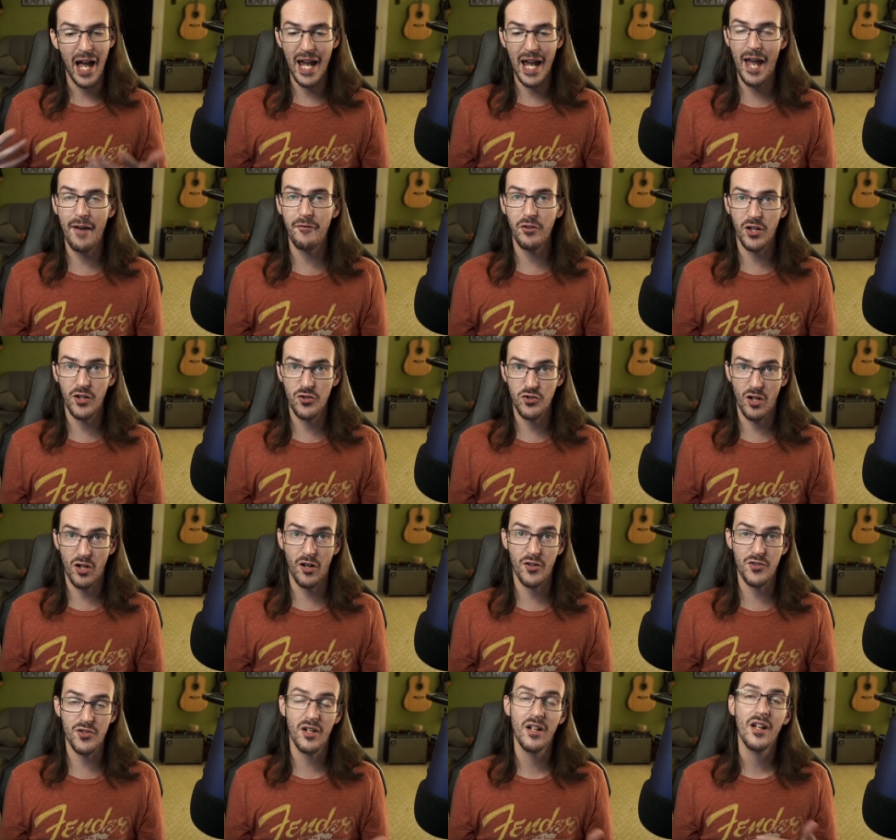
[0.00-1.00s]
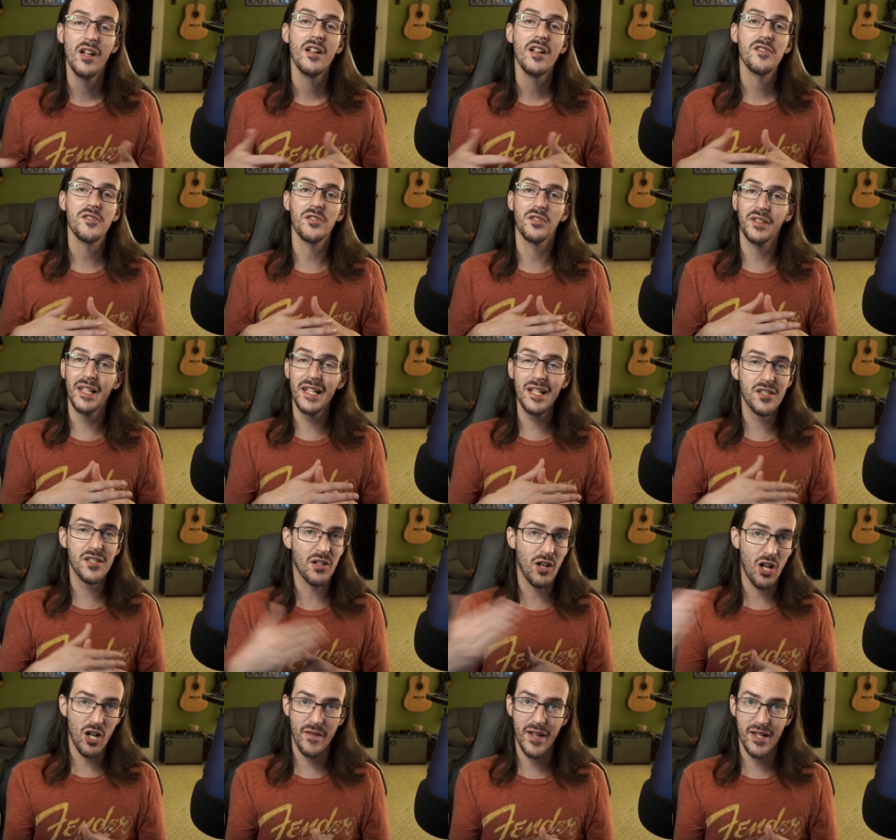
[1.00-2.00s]
I have a good charger. So links
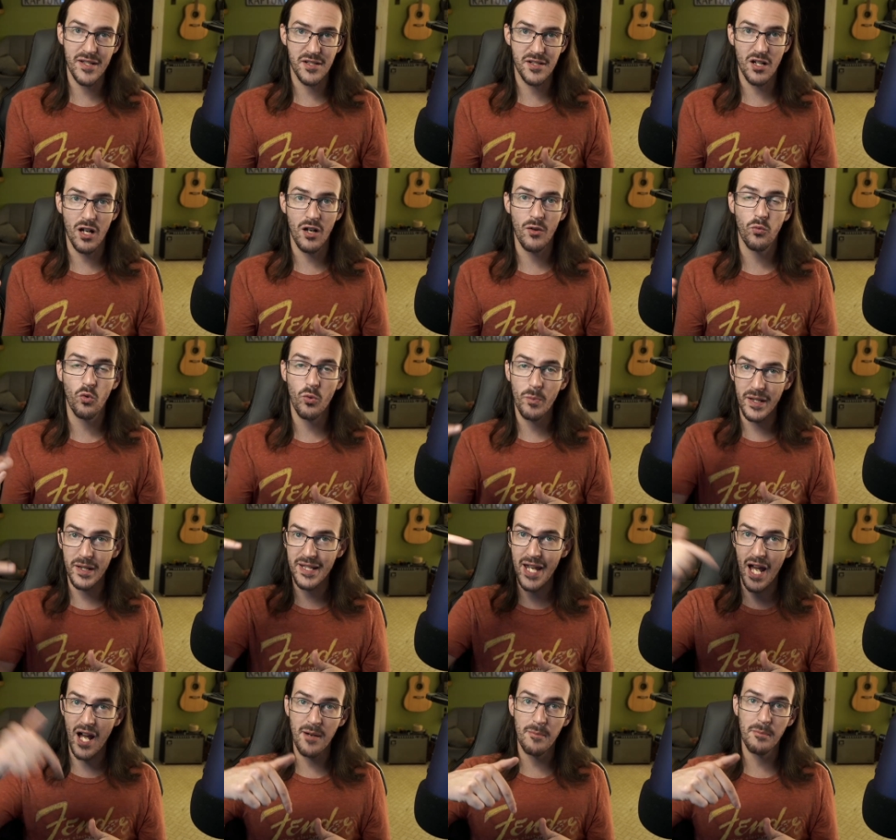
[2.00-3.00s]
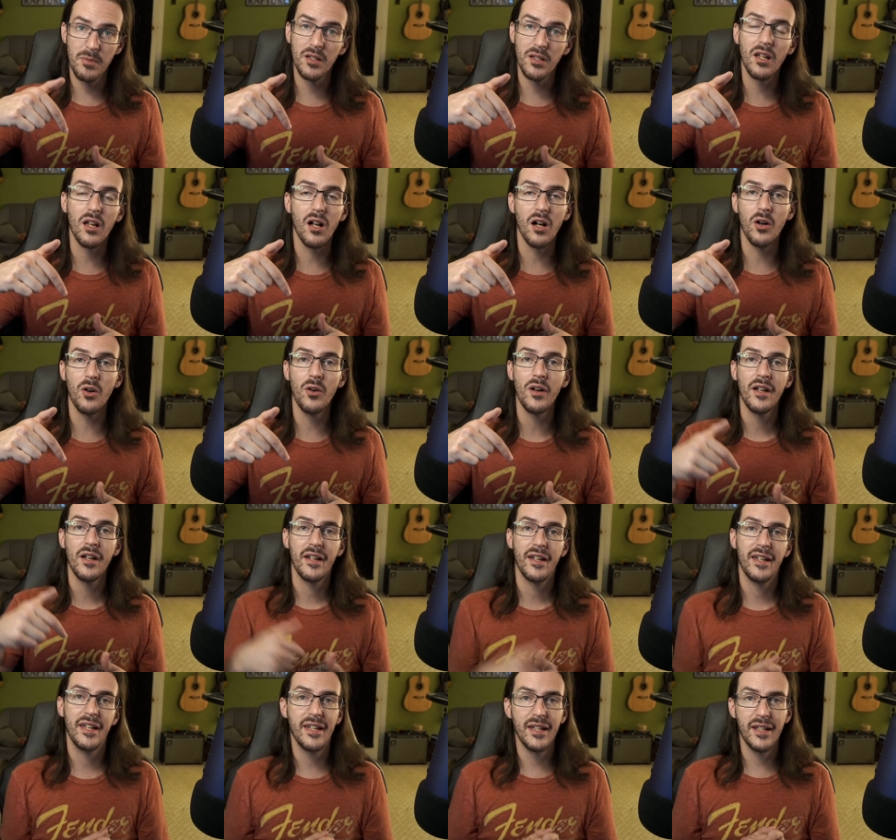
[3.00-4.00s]
to all that stuff will be down below
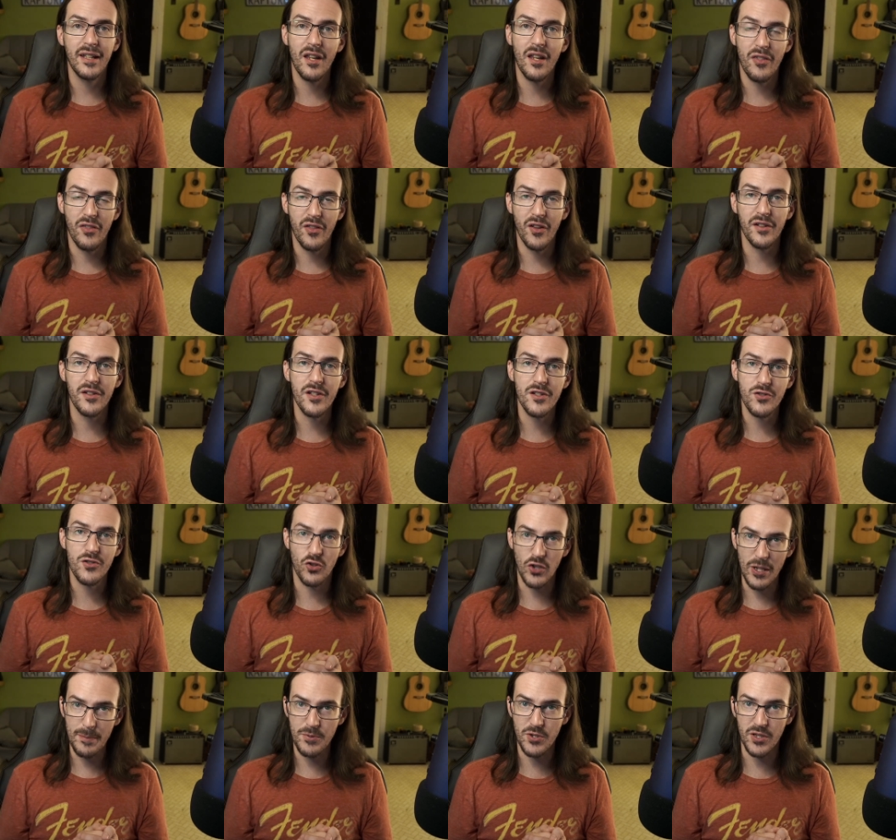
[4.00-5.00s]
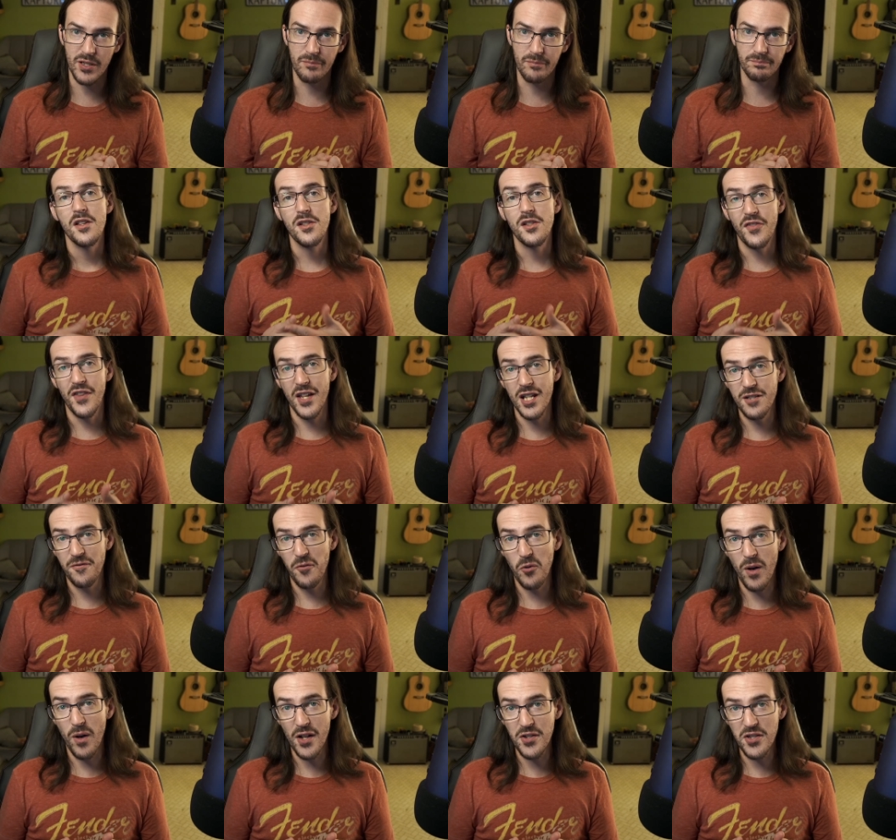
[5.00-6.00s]
in the description. So thanks
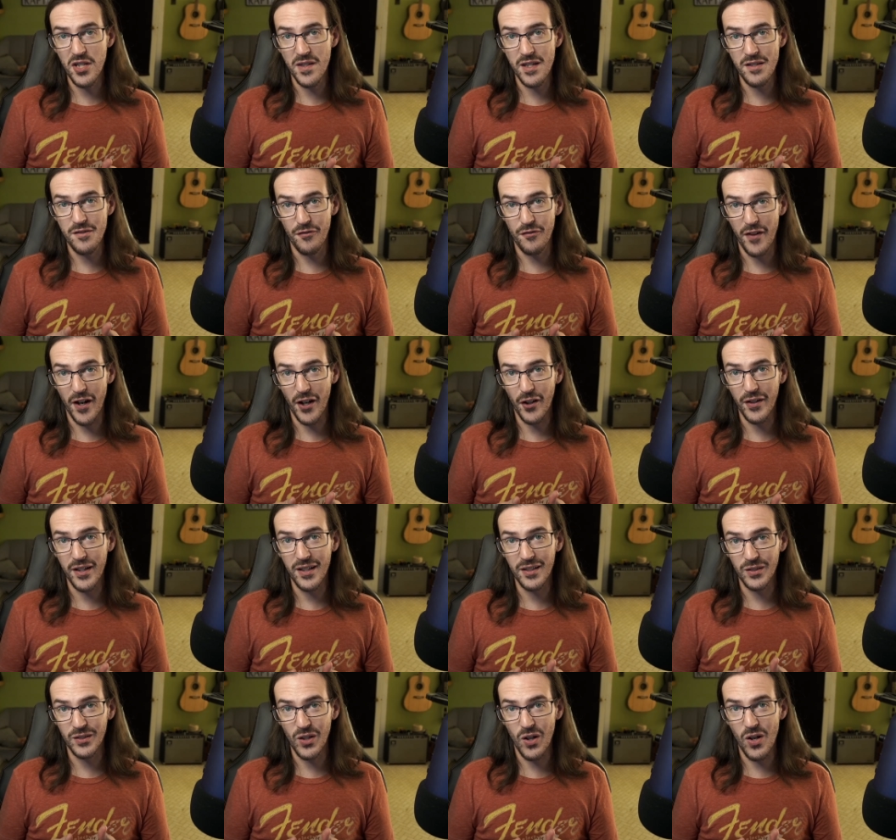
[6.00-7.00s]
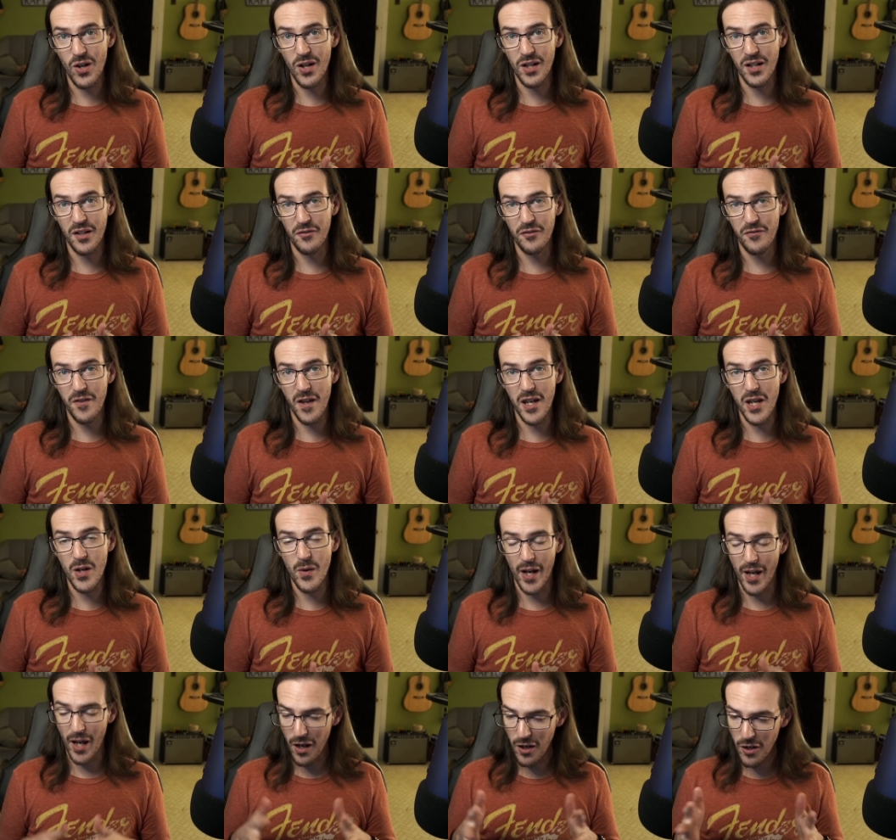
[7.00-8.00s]
for watching this very long
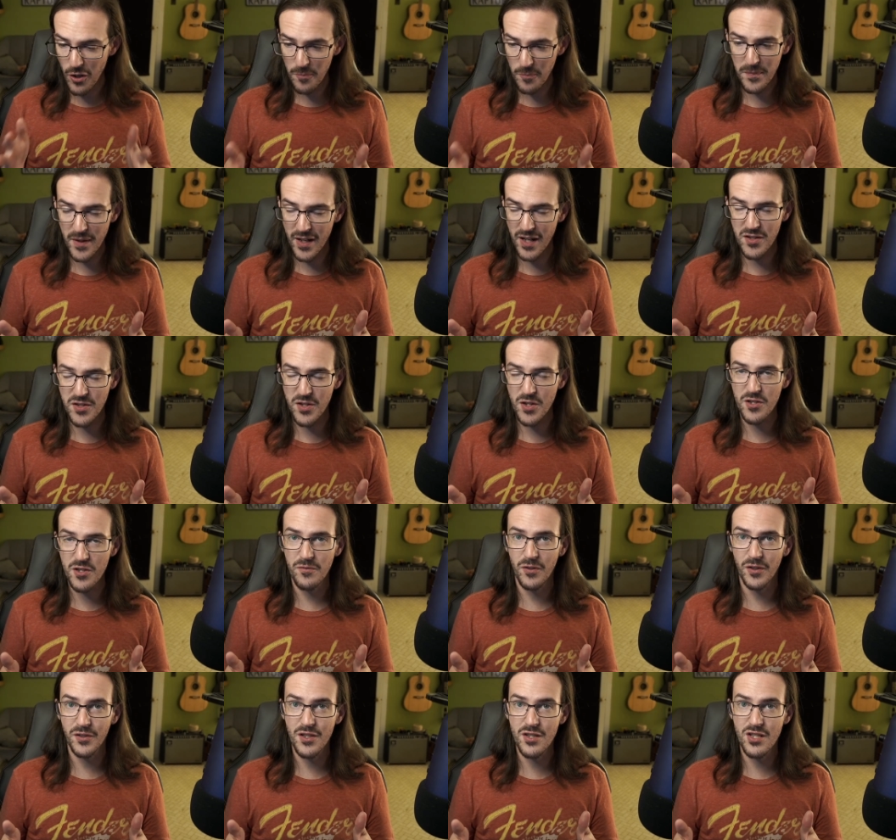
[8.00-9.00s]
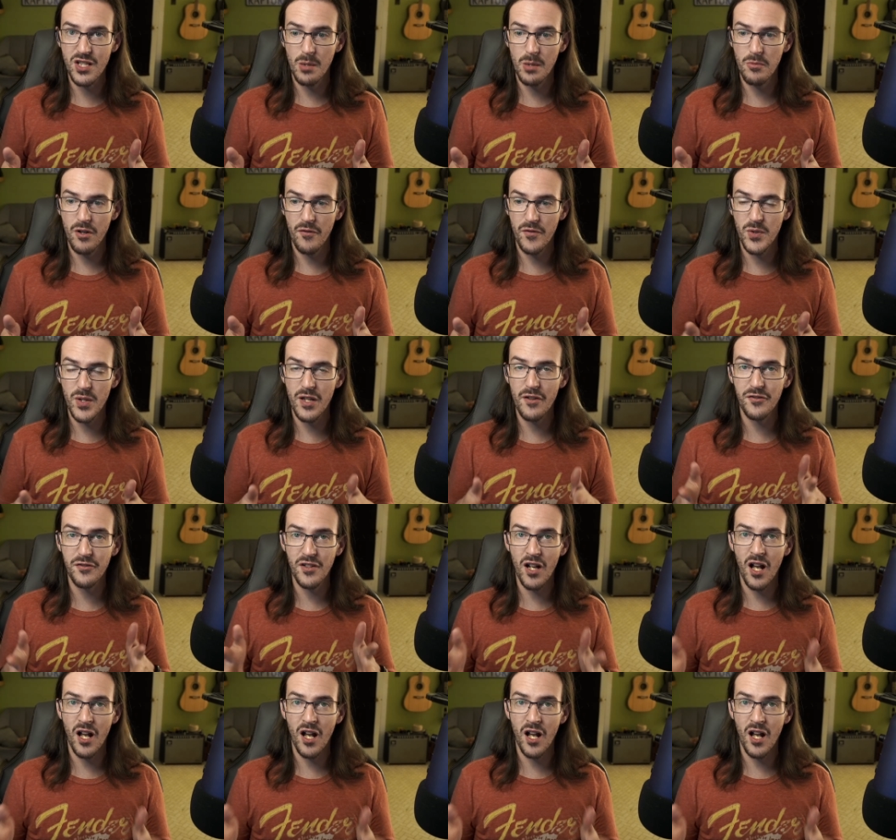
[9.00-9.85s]
video. I hope that it's useful to some of you, if